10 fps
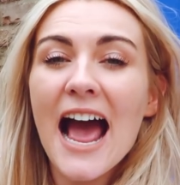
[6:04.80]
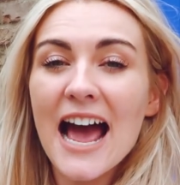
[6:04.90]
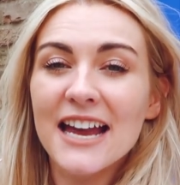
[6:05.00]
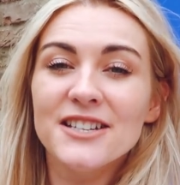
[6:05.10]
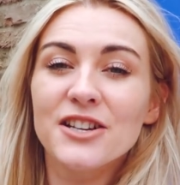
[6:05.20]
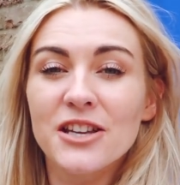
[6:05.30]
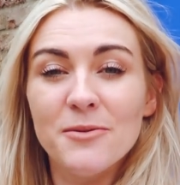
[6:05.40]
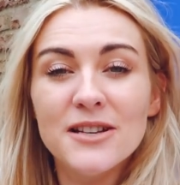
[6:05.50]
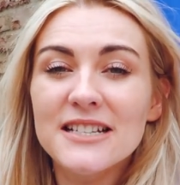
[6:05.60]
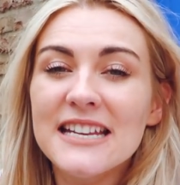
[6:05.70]
And
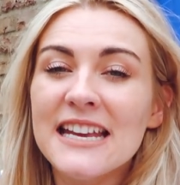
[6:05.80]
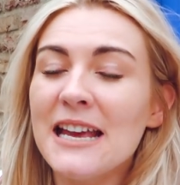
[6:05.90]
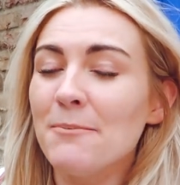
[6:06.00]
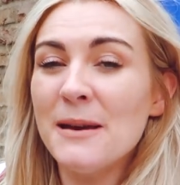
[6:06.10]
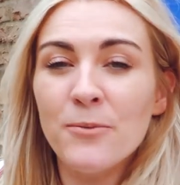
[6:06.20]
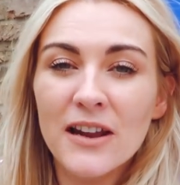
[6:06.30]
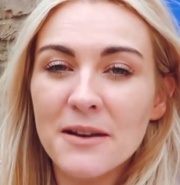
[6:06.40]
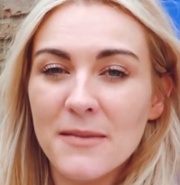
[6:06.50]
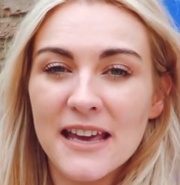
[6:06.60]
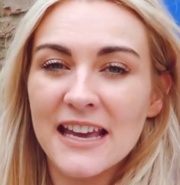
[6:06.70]
community and people
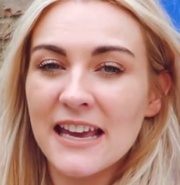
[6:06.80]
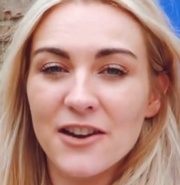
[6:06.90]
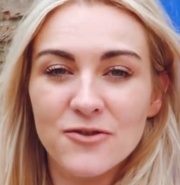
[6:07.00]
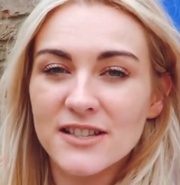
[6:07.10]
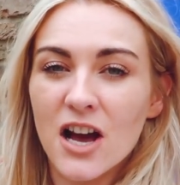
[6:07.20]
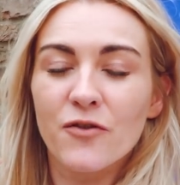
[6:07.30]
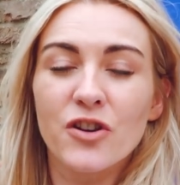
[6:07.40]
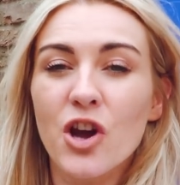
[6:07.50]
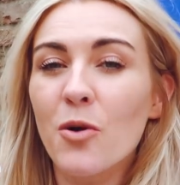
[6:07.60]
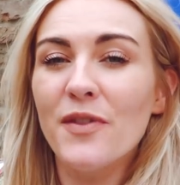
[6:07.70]
like me and yourself
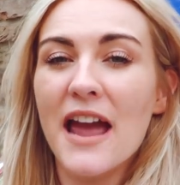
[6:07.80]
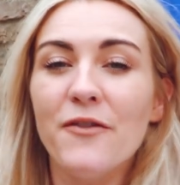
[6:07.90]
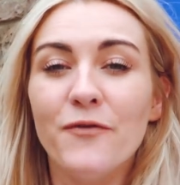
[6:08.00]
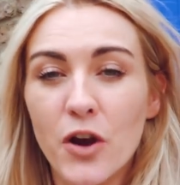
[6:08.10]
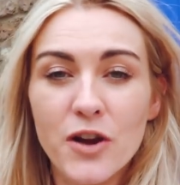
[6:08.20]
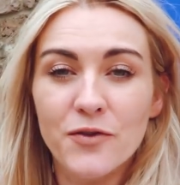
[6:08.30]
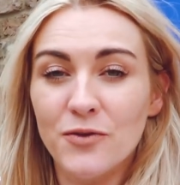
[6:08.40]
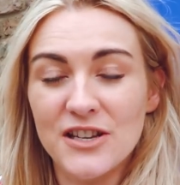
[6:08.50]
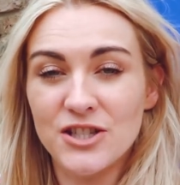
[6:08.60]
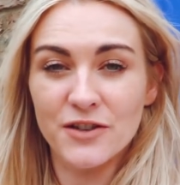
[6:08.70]
can go on there and vote for
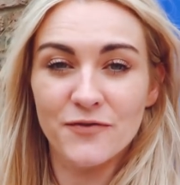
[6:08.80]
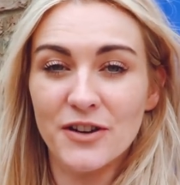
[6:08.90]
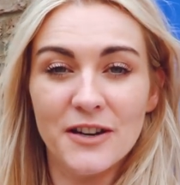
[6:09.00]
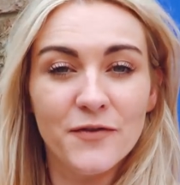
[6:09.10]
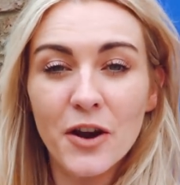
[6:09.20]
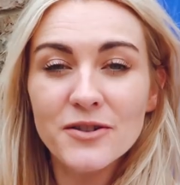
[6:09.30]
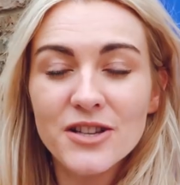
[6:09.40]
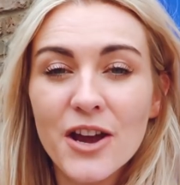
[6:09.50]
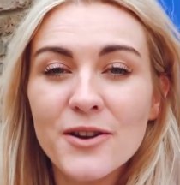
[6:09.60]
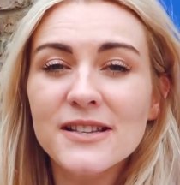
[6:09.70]
all these different
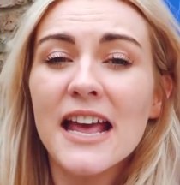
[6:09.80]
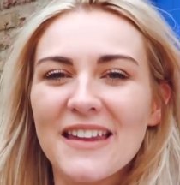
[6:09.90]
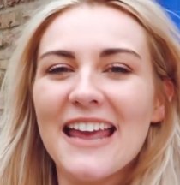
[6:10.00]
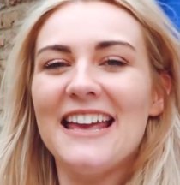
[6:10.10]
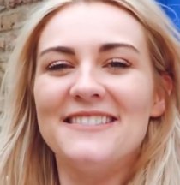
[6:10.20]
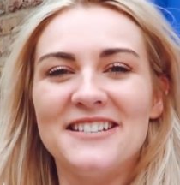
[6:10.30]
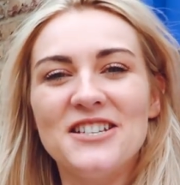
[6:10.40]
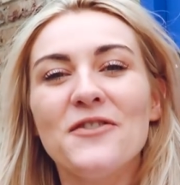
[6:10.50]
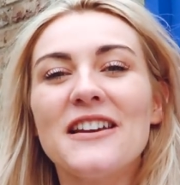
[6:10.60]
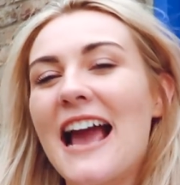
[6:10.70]
photos. There's
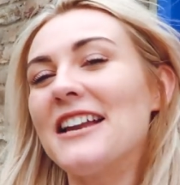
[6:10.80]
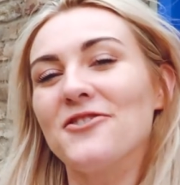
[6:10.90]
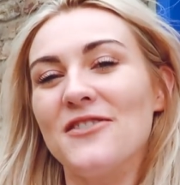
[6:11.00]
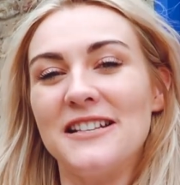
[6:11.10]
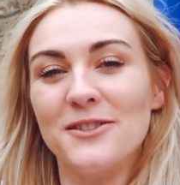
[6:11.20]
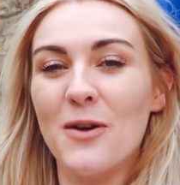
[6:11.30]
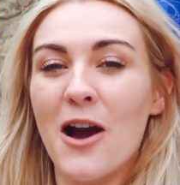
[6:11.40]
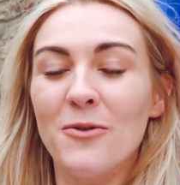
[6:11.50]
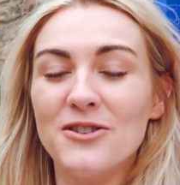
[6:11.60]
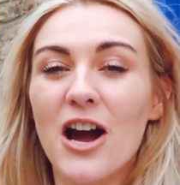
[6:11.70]
different categories as
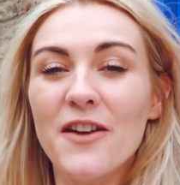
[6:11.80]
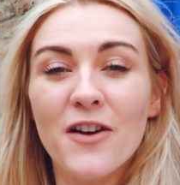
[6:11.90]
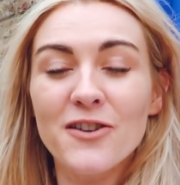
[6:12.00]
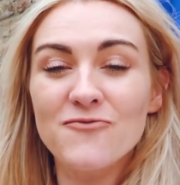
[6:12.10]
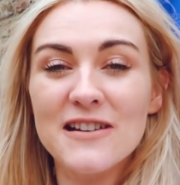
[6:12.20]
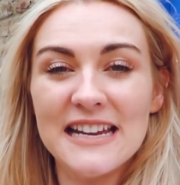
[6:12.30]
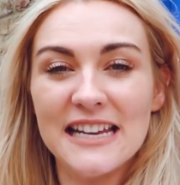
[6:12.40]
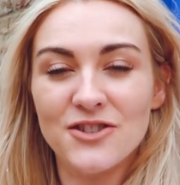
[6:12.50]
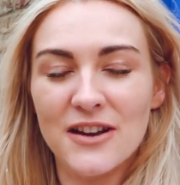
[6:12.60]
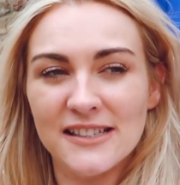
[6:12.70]
well, which I find really
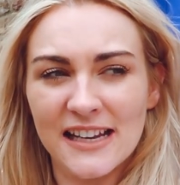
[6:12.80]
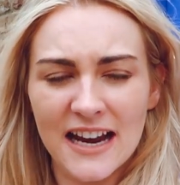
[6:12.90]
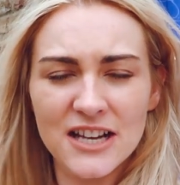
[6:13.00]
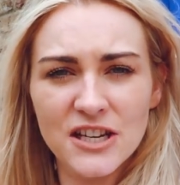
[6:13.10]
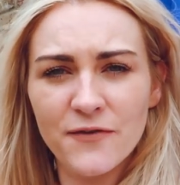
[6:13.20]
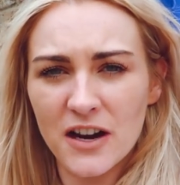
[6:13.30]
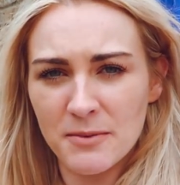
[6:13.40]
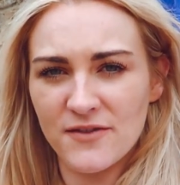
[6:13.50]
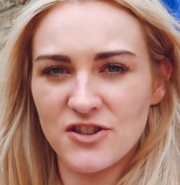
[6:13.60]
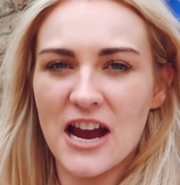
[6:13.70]
interesting. I actually find a
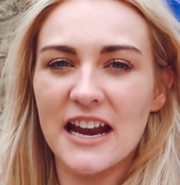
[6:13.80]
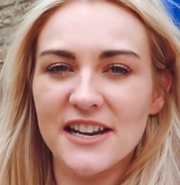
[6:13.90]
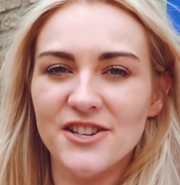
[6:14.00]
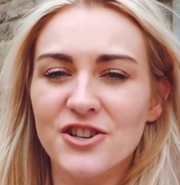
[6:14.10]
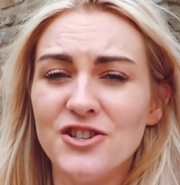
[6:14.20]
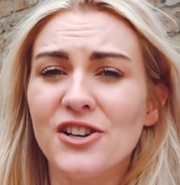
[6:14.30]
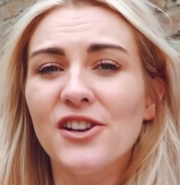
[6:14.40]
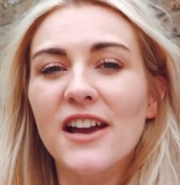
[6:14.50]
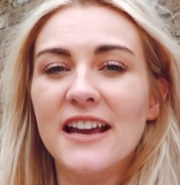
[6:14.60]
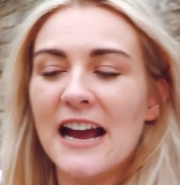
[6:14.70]
bit of a challenge because you can
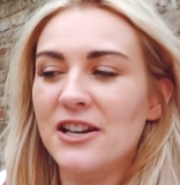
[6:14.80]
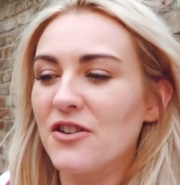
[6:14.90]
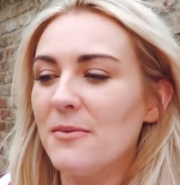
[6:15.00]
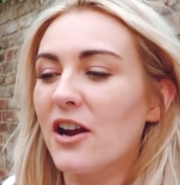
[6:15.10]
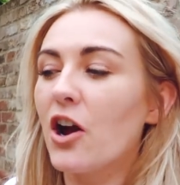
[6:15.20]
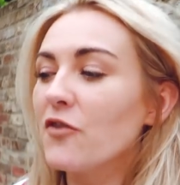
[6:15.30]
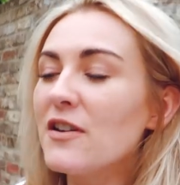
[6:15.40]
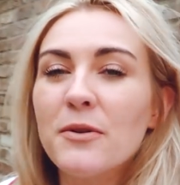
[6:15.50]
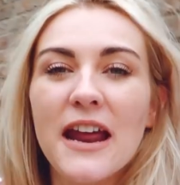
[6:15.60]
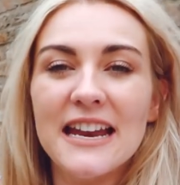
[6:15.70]
look at a category and be like, I
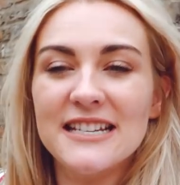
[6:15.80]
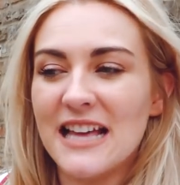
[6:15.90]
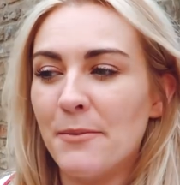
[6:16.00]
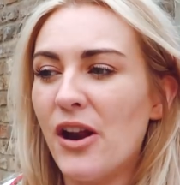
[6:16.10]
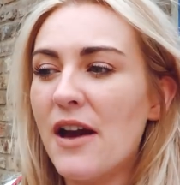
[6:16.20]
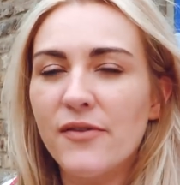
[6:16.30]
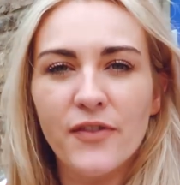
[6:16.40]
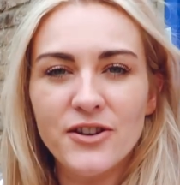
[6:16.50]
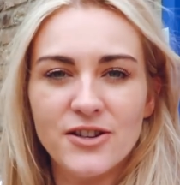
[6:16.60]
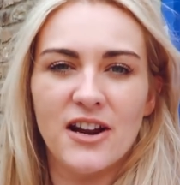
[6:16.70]
really want to enter that, but I don't have a
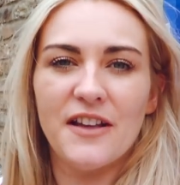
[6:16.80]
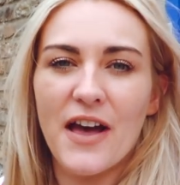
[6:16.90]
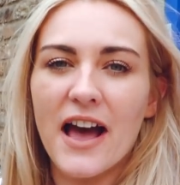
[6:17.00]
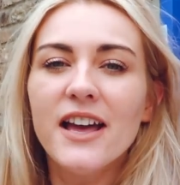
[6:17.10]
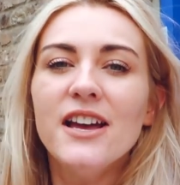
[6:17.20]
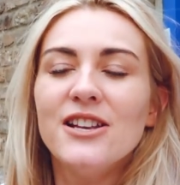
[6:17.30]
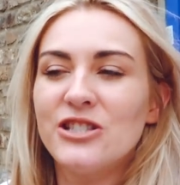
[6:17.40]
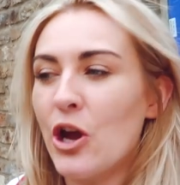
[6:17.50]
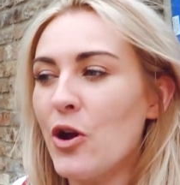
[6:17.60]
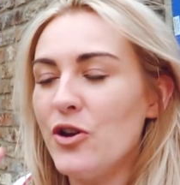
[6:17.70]
photo like that.
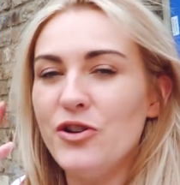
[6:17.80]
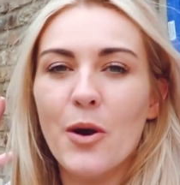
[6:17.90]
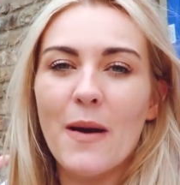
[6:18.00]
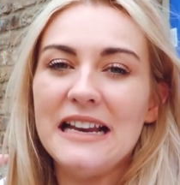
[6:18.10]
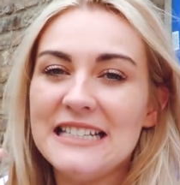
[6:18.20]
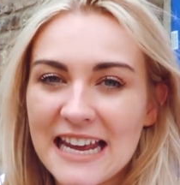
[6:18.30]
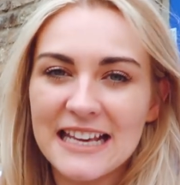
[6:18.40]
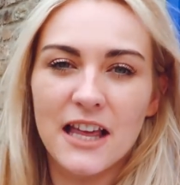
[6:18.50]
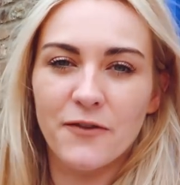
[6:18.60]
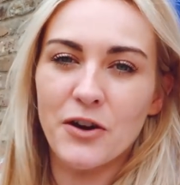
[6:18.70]
So you go out and
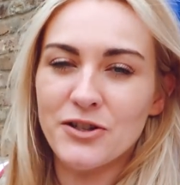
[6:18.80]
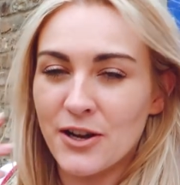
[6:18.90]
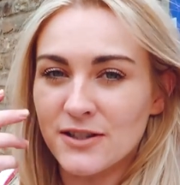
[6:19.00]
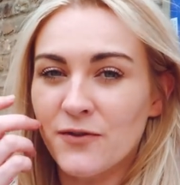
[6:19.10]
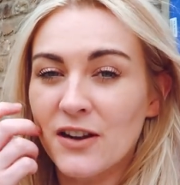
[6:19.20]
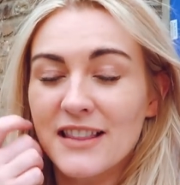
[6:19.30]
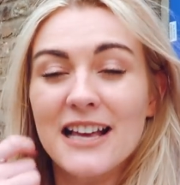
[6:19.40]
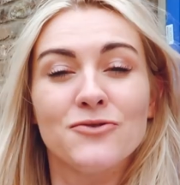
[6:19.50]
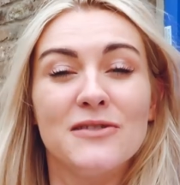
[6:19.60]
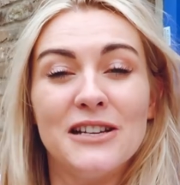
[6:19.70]
take that photo. So I feel like
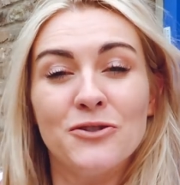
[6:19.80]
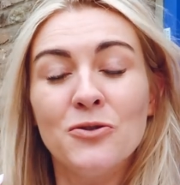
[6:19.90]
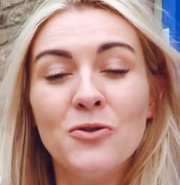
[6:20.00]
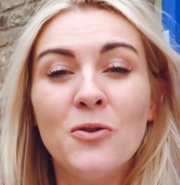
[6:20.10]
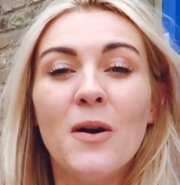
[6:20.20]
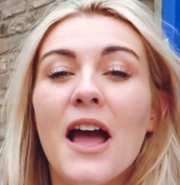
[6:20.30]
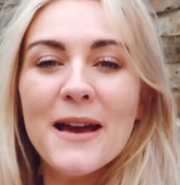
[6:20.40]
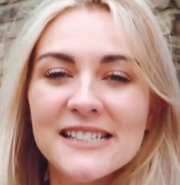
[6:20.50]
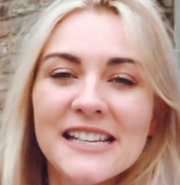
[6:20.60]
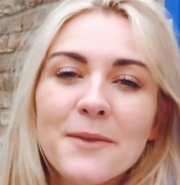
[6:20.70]
that's really cool.
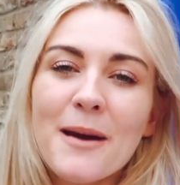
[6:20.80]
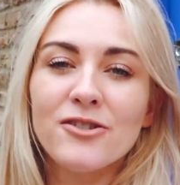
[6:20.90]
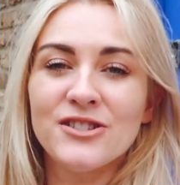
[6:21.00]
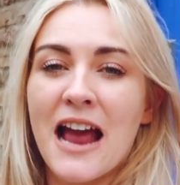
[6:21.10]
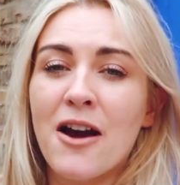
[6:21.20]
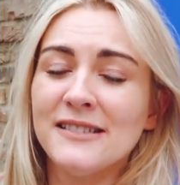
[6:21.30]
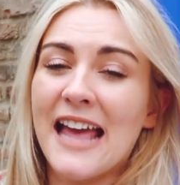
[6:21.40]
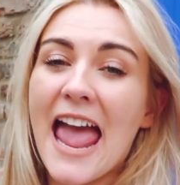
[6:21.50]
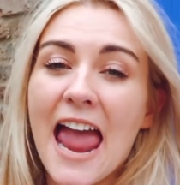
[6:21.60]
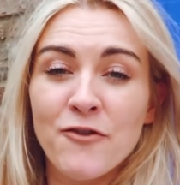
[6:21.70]
Best thing about Shout Out is
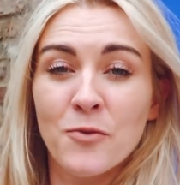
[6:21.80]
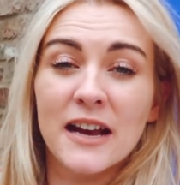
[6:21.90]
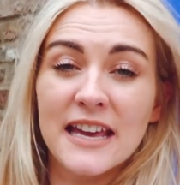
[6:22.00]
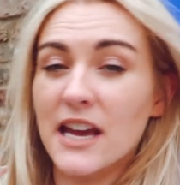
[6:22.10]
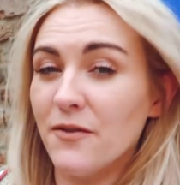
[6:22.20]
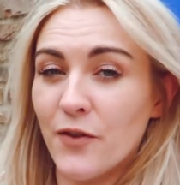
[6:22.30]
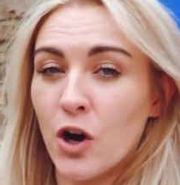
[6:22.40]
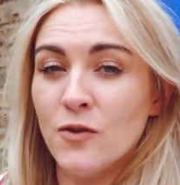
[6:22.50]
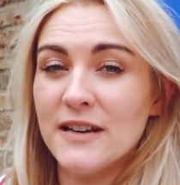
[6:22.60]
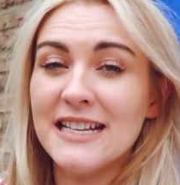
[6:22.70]
that everyone can get
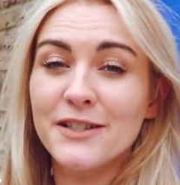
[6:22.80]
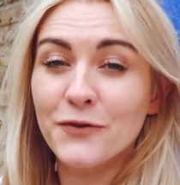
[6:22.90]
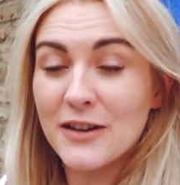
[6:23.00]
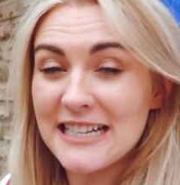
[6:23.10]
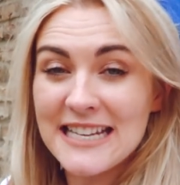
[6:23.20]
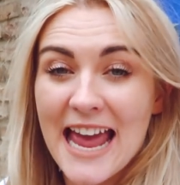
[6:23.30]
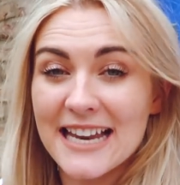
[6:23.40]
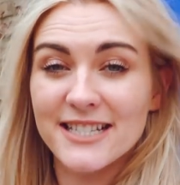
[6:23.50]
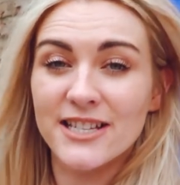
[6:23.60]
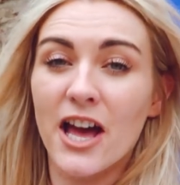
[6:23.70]
involved. It's free to
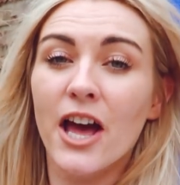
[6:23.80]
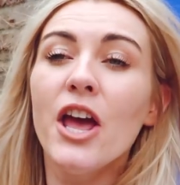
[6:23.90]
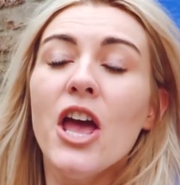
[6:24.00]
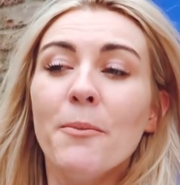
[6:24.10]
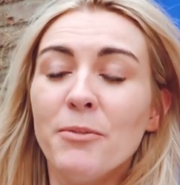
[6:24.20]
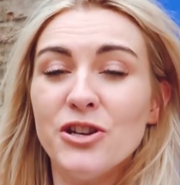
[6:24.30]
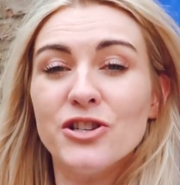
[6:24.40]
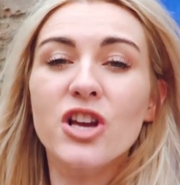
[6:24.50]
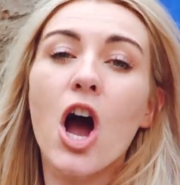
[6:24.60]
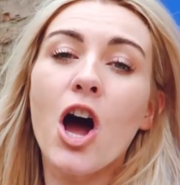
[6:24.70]
enter, but you
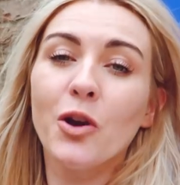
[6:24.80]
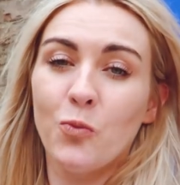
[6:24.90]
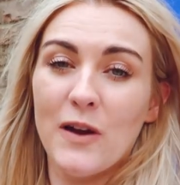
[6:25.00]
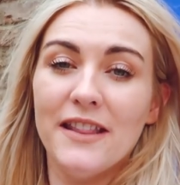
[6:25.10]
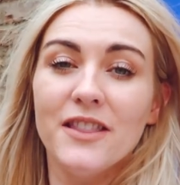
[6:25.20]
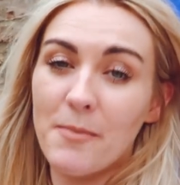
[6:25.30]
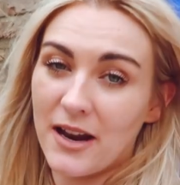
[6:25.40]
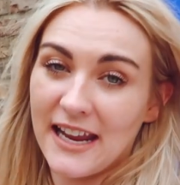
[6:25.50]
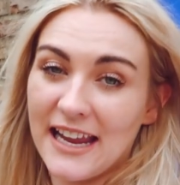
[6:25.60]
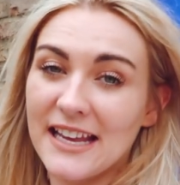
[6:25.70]
just can't win the
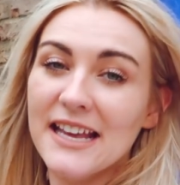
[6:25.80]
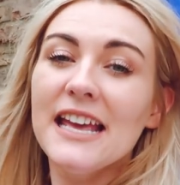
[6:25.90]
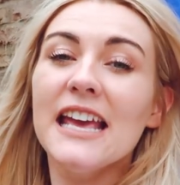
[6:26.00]
money.